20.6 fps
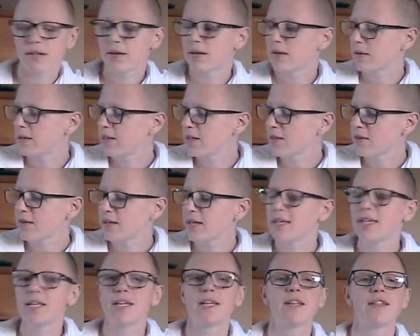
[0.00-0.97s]
Oh, he's not
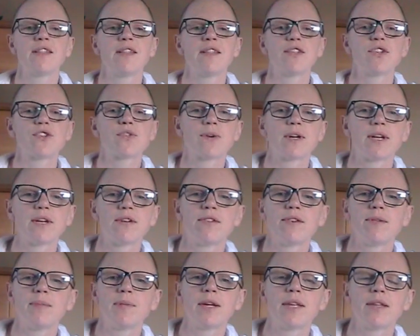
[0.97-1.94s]
in here, he's in the shrine
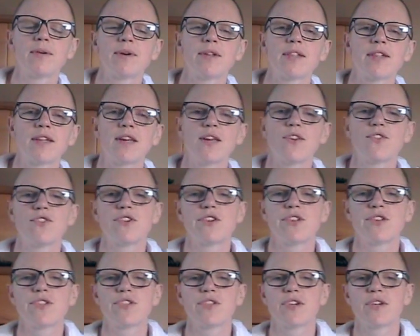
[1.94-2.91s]
room, otherwise I'd
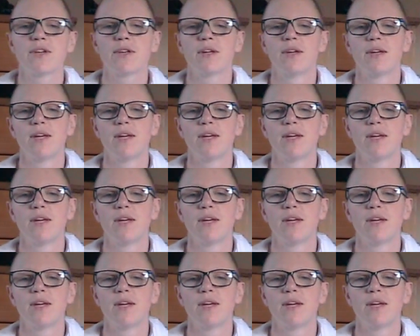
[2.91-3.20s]
introduce you.